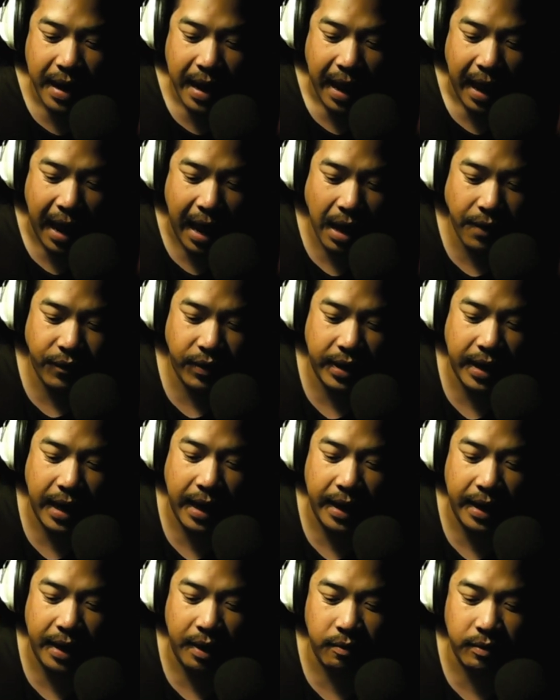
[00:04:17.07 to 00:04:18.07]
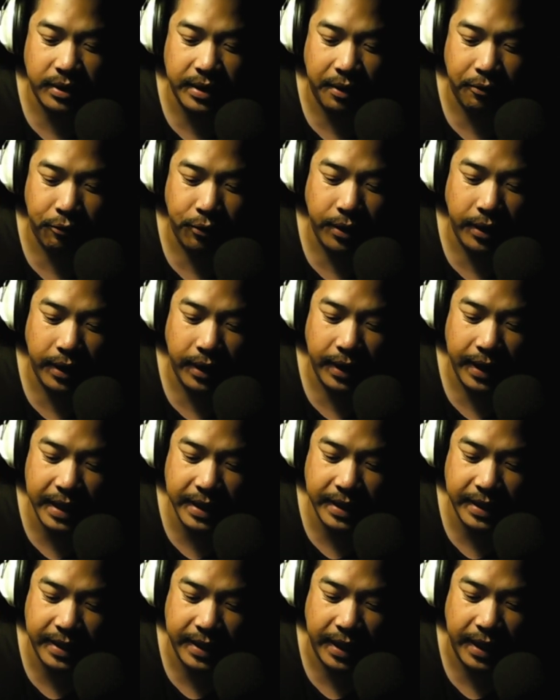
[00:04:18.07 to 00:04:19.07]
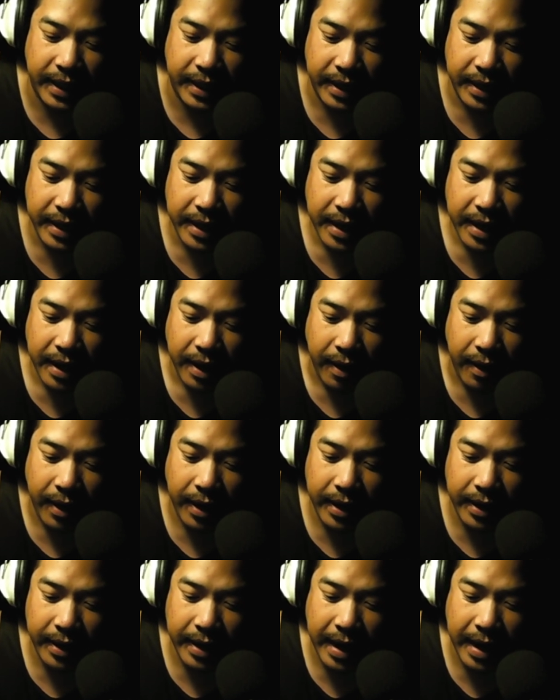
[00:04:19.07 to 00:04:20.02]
advocating wasn't realistic. All right,